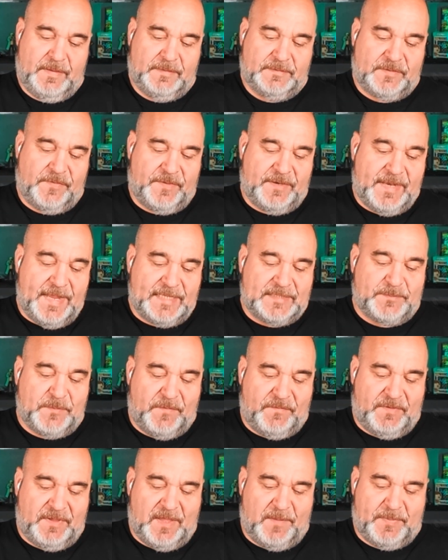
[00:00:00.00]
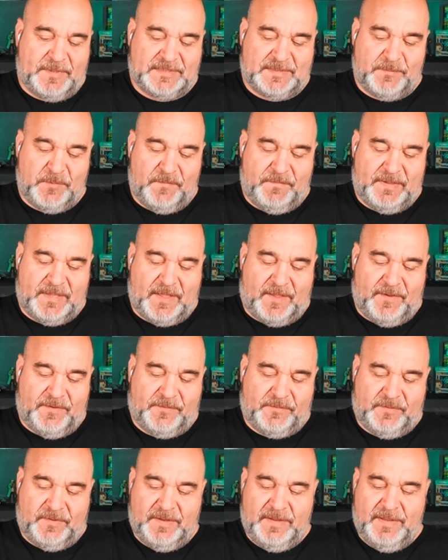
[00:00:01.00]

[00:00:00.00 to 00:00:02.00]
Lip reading: So the next movie up is a movie called